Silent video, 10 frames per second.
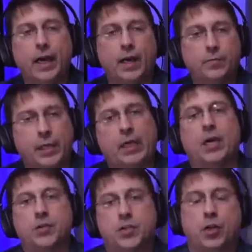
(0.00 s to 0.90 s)

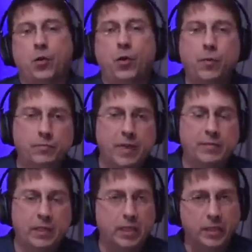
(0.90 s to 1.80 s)
Because, you know,
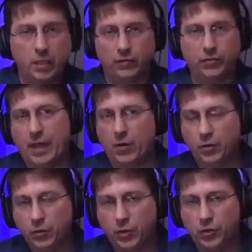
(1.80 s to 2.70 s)
maybe a year from now or
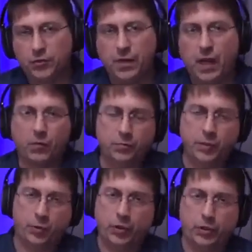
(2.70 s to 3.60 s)
2 years from now when
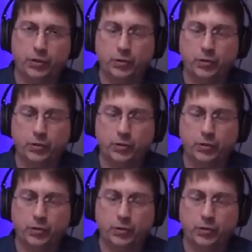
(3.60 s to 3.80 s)
people are going to